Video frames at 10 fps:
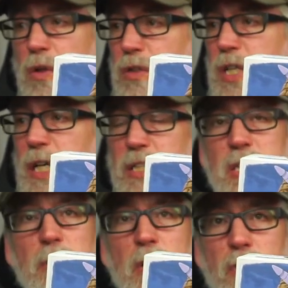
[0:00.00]
It looks like it's
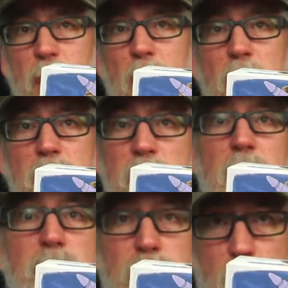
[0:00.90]
something right out of the
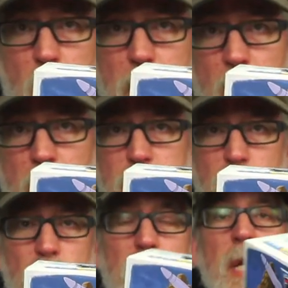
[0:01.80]
G1 cartoon.